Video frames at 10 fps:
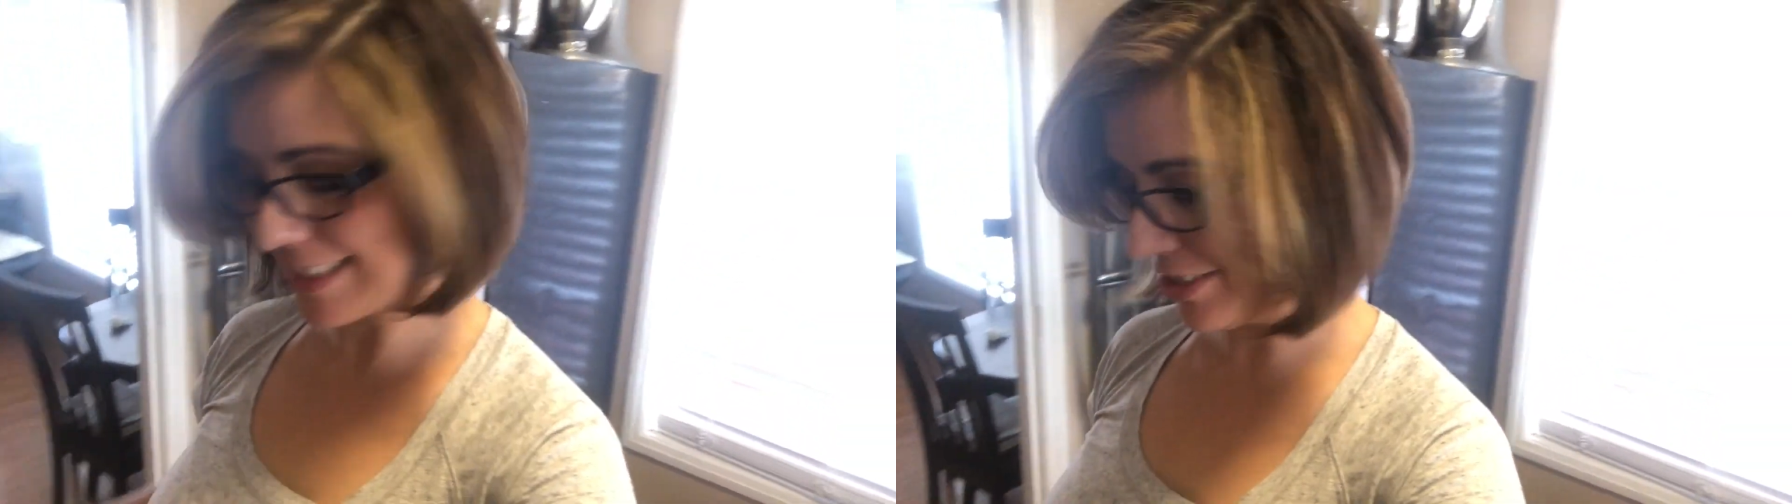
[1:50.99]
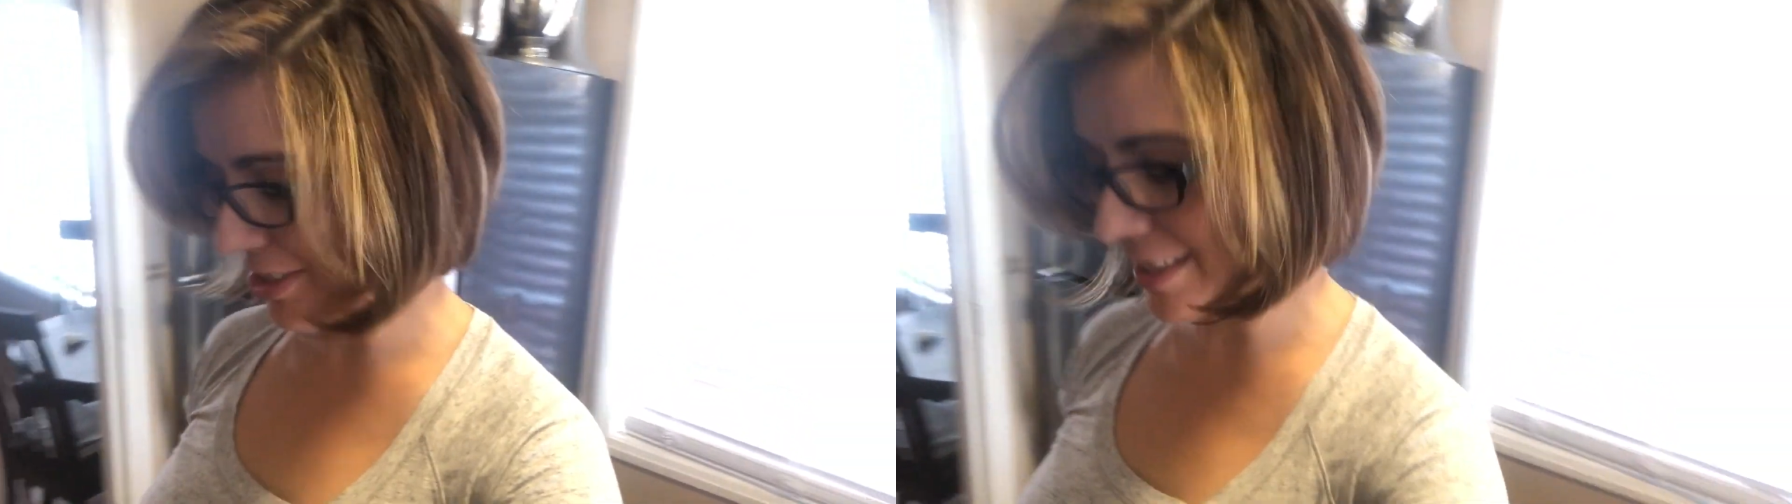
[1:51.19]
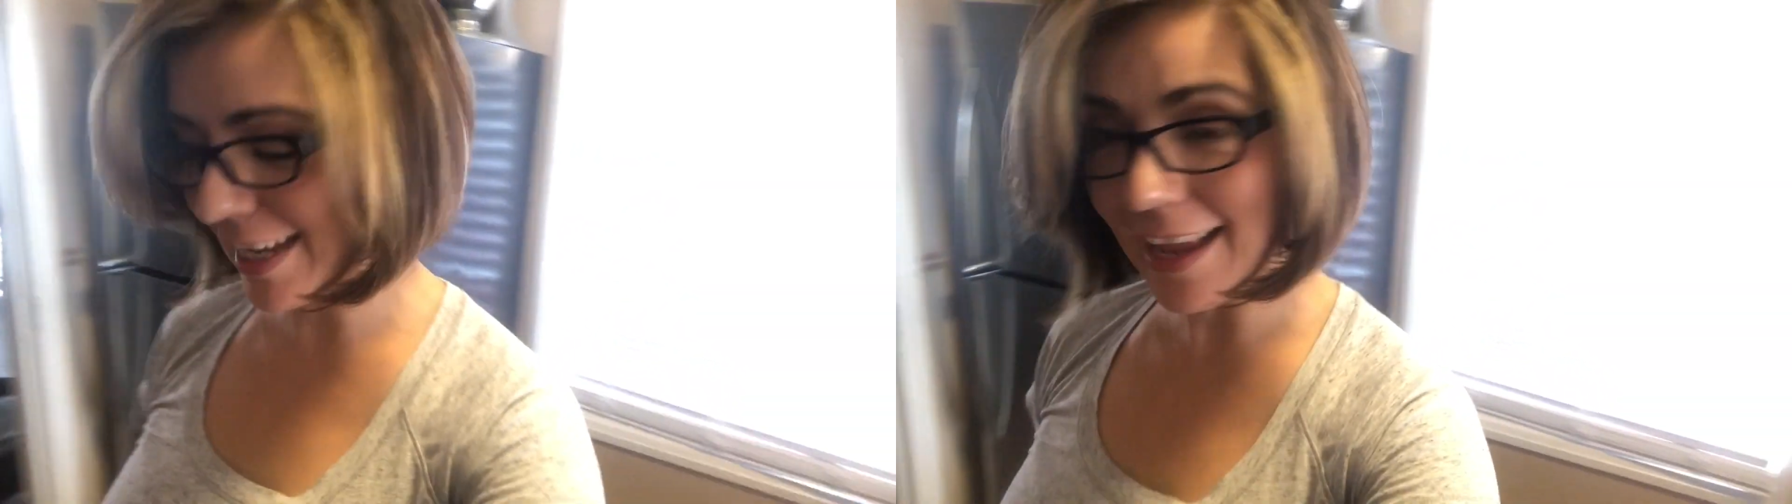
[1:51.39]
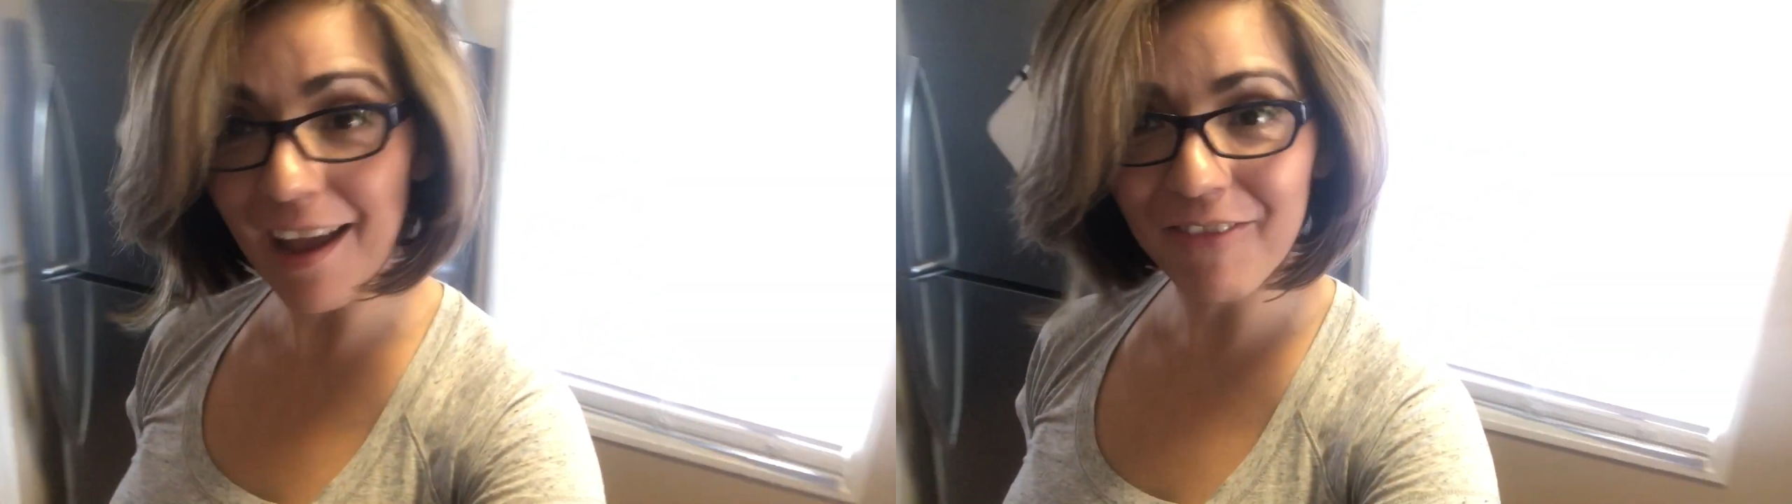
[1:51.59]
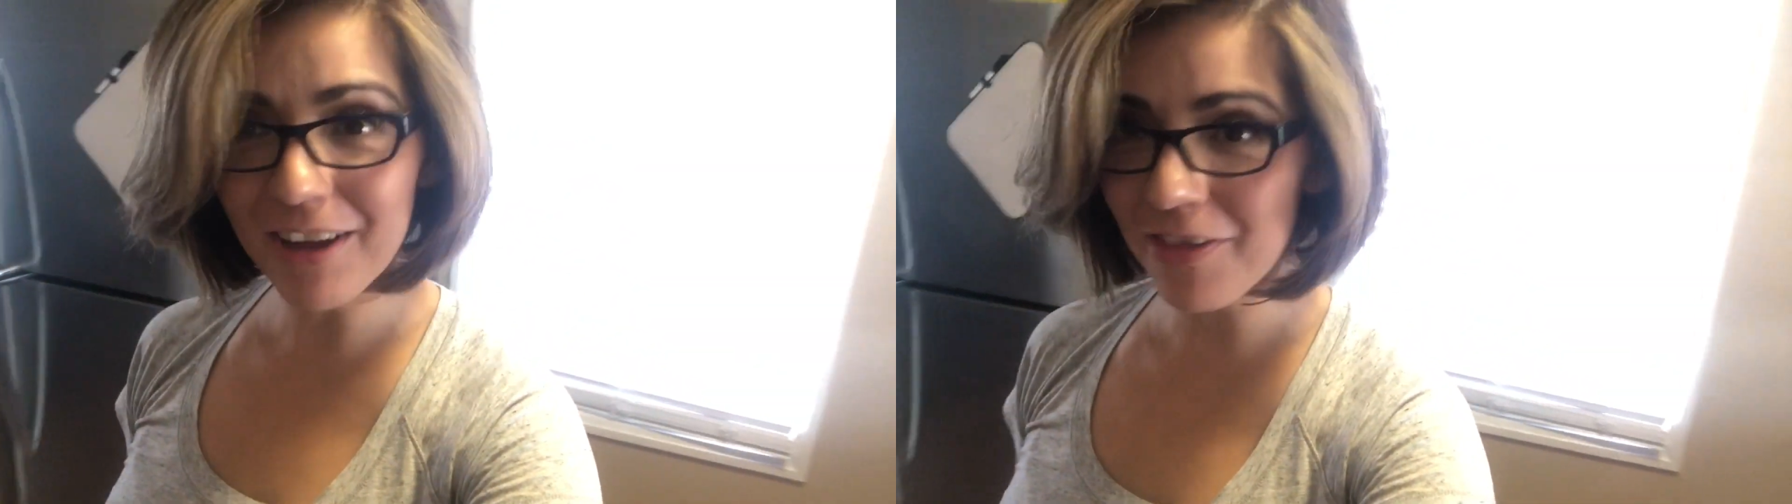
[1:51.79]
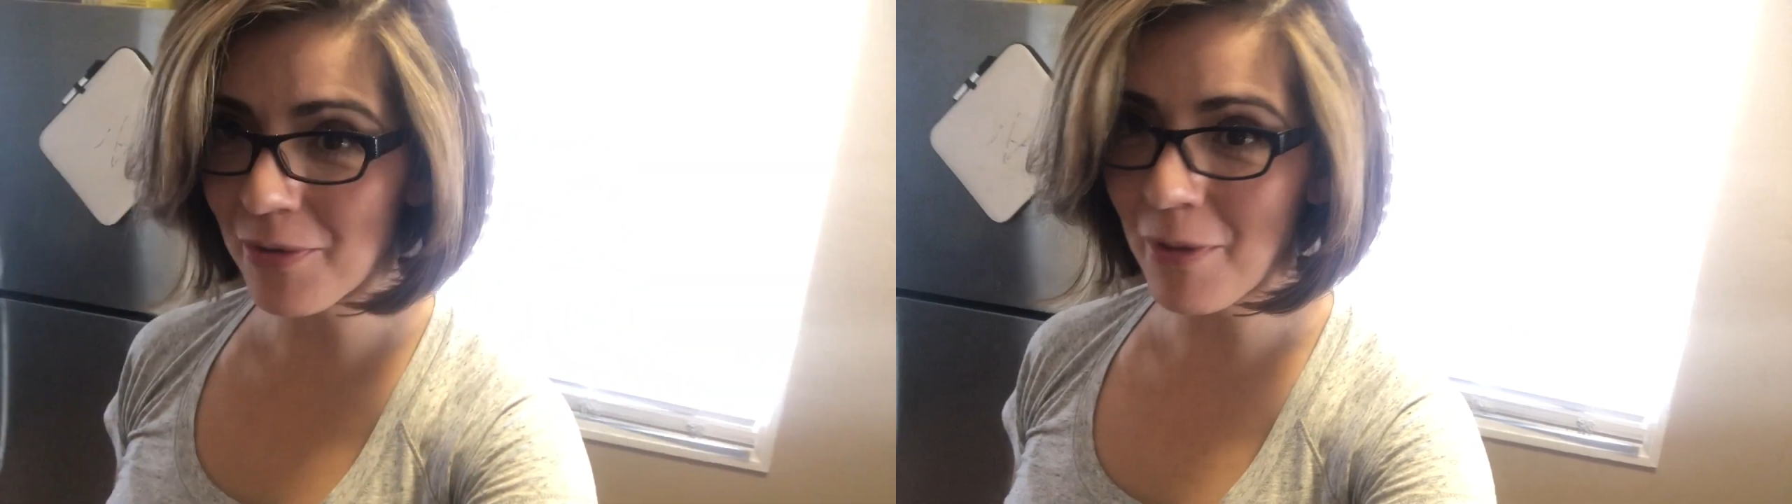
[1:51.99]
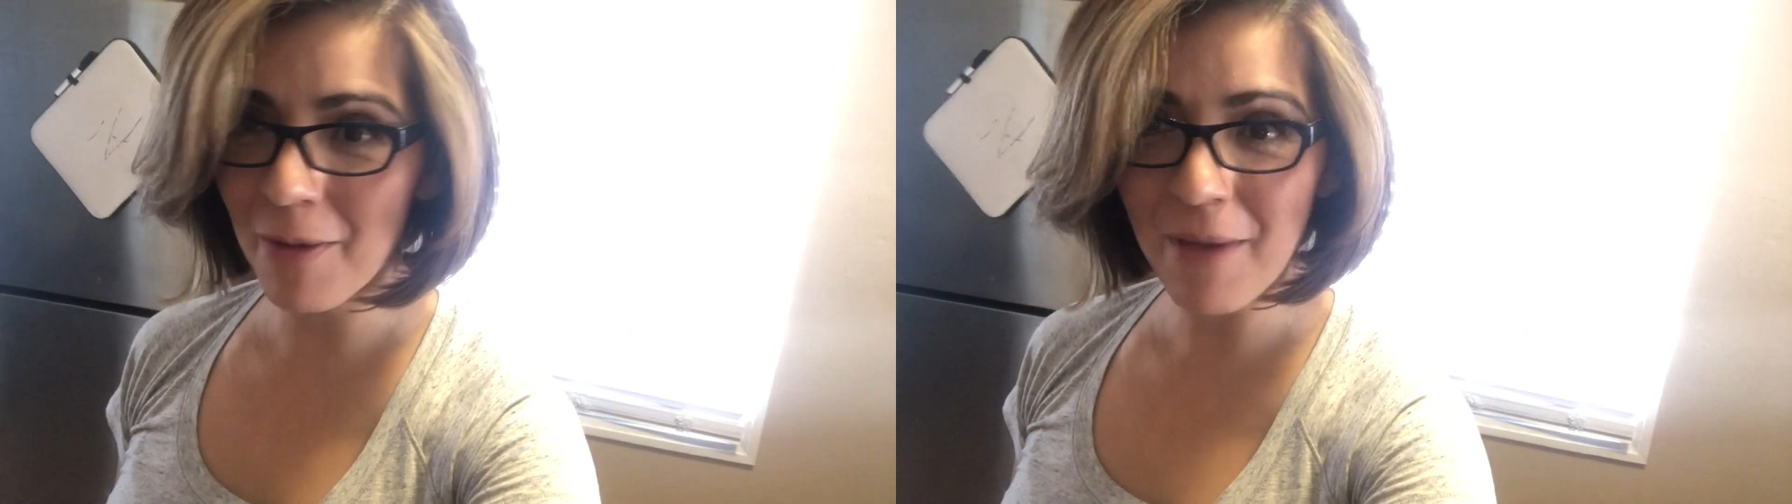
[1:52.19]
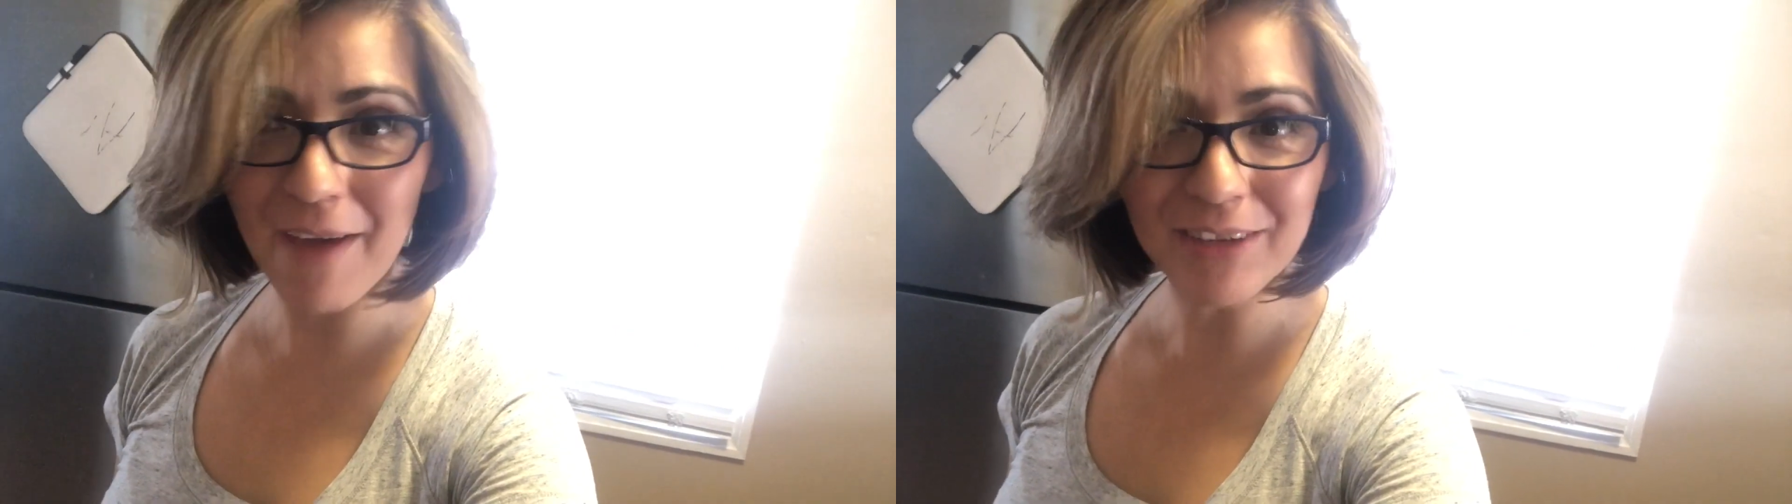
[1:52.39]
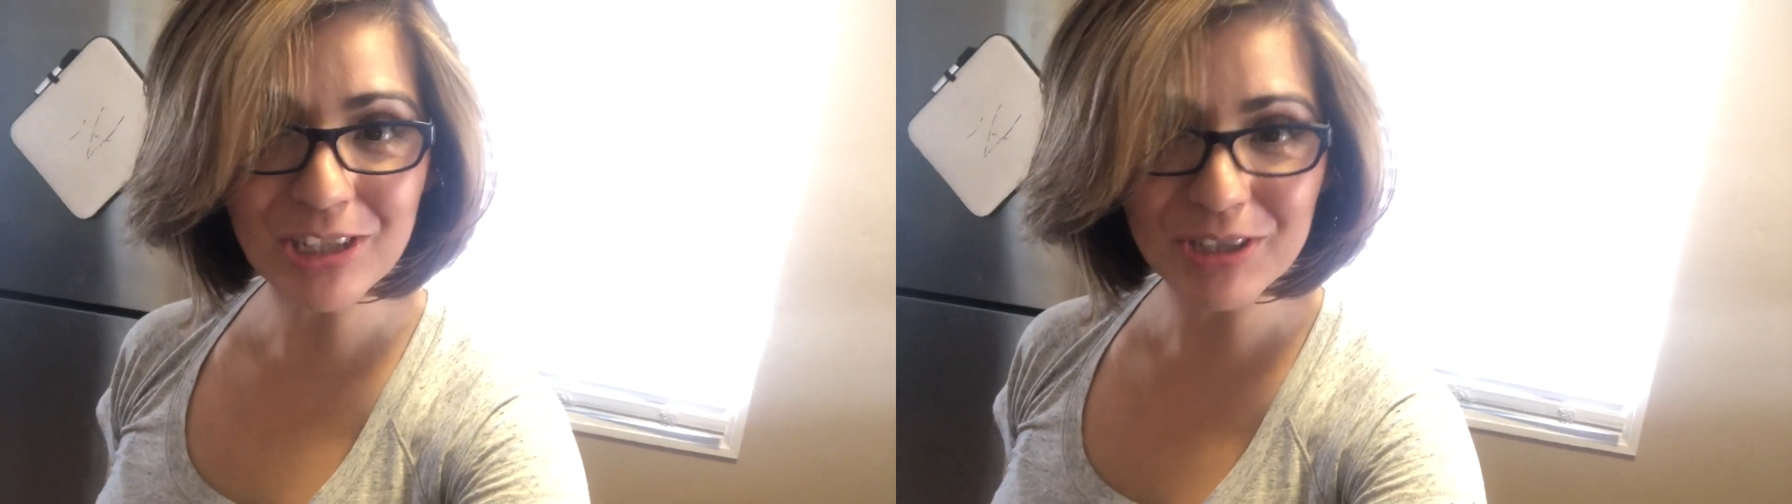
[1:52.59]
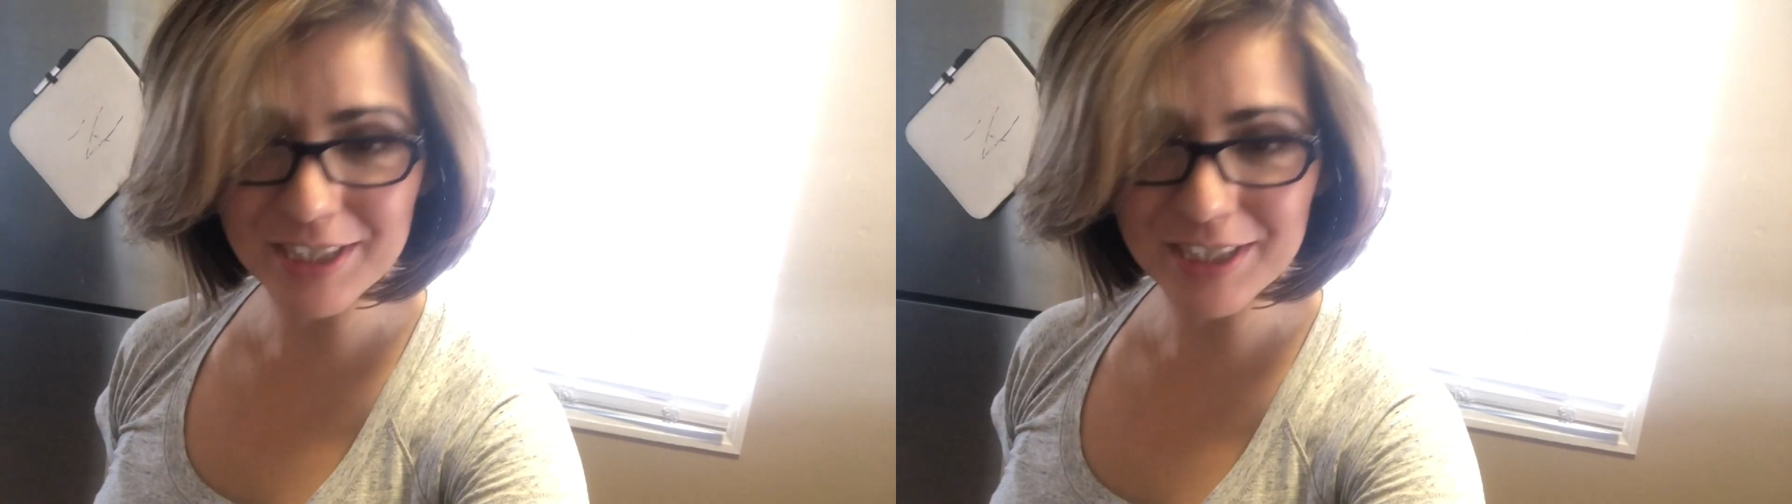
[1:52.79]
just like every other mom having to